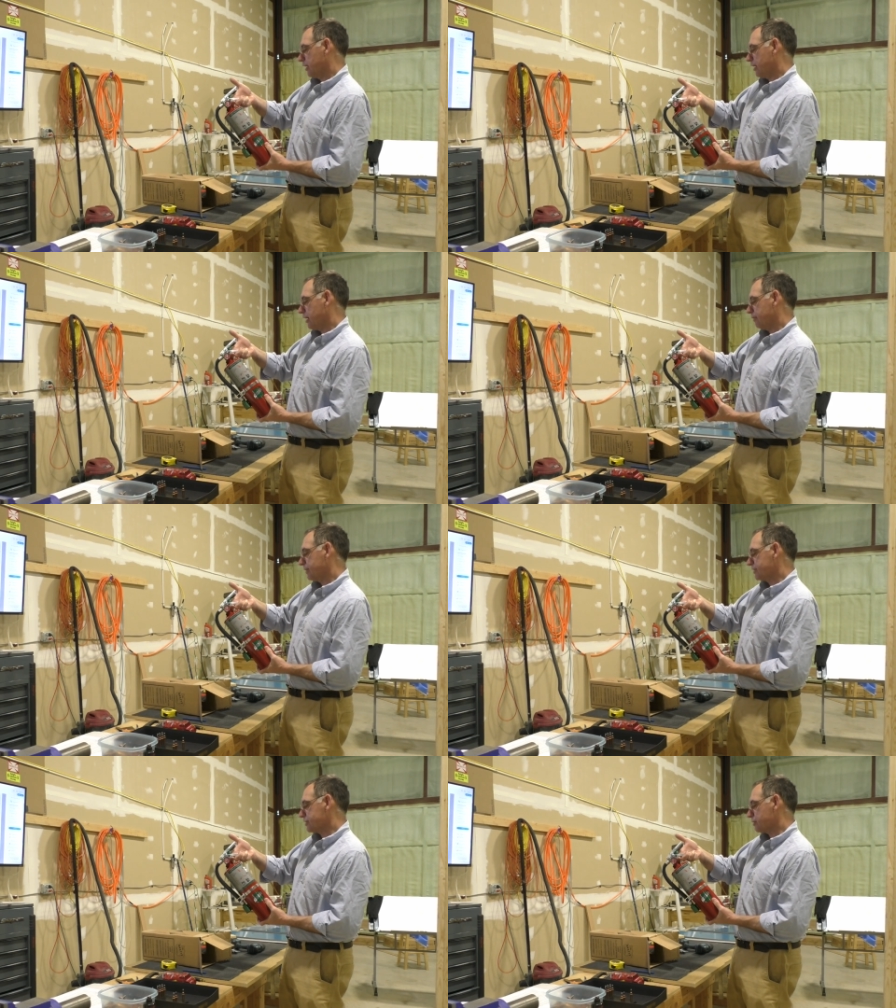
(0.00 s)
Um,
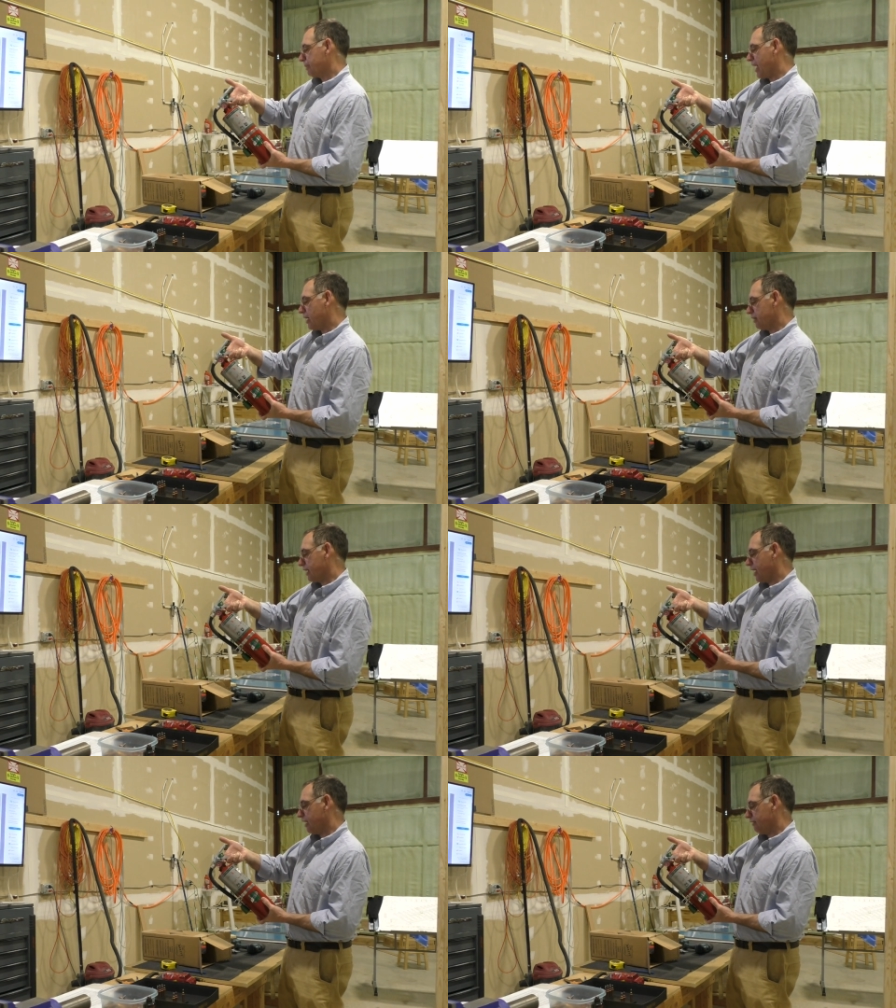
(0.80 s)
this is
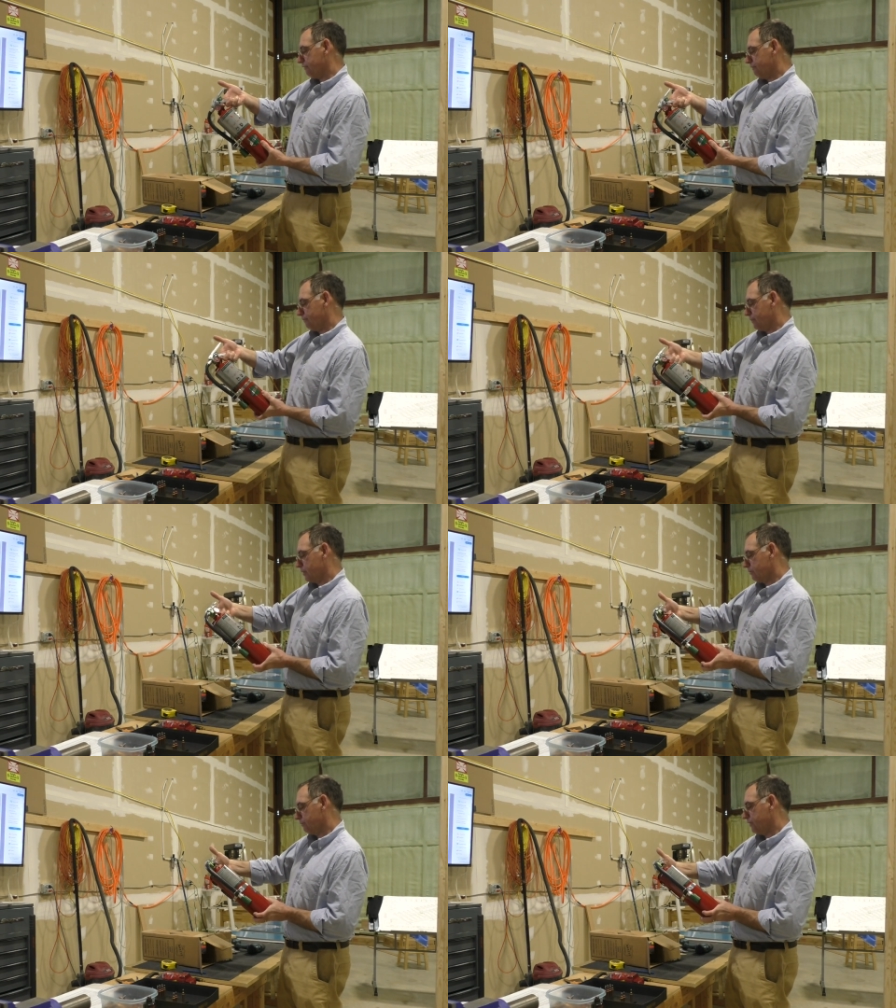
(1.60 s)
about a
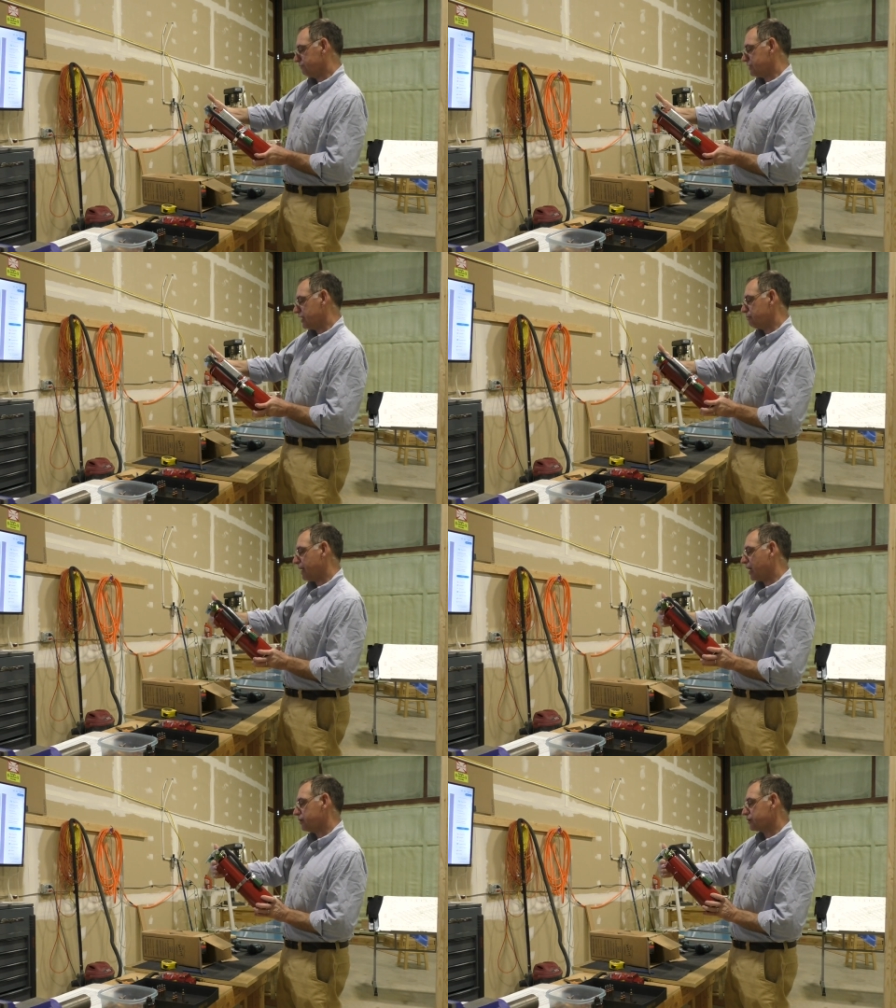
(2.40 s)
15
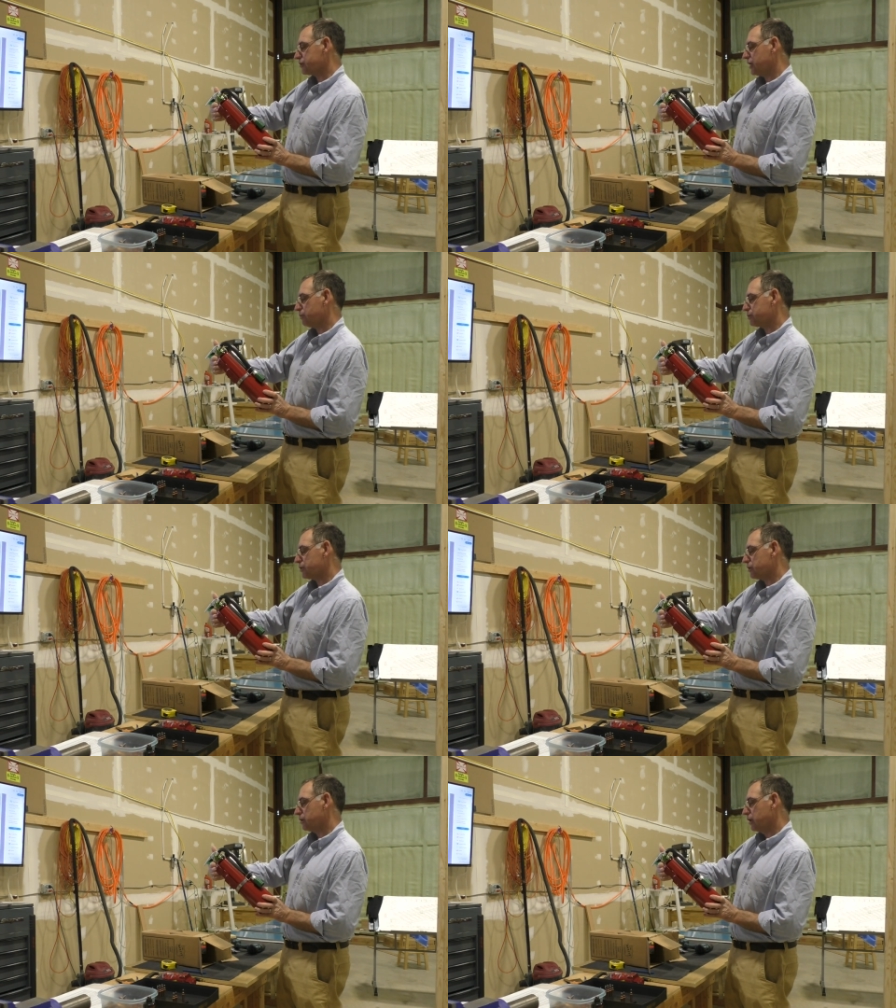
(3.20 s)
pound
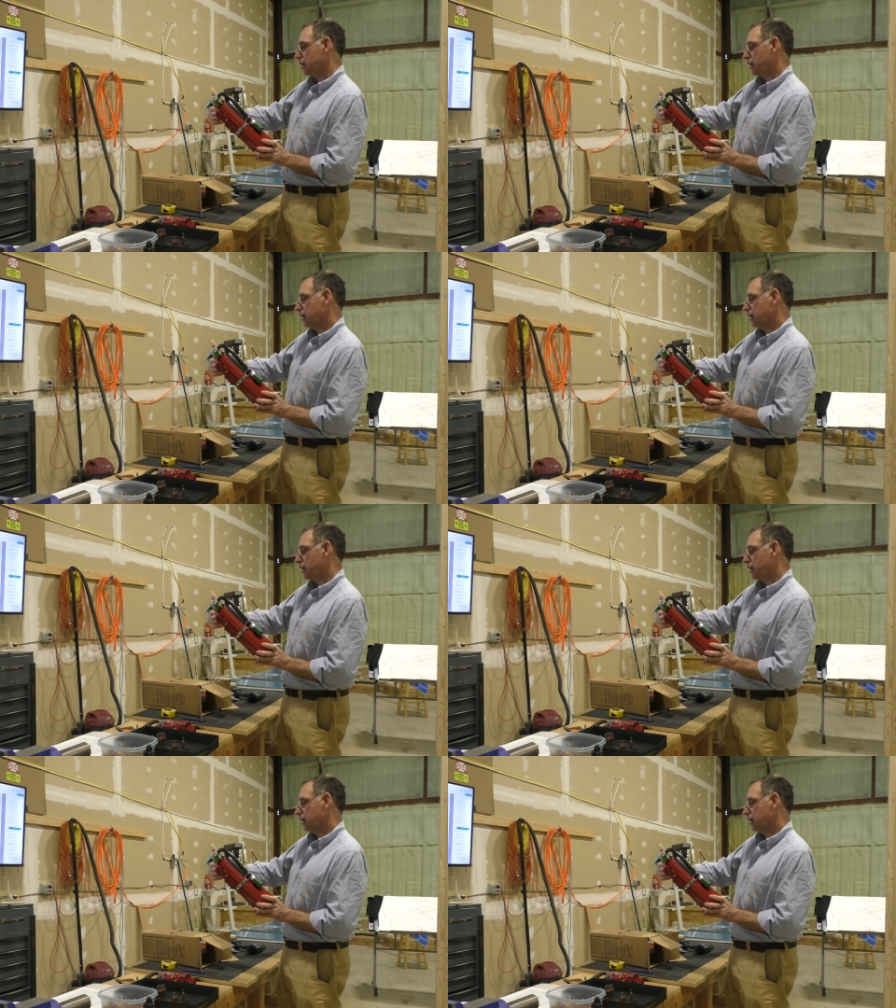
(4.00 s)
extinguisher.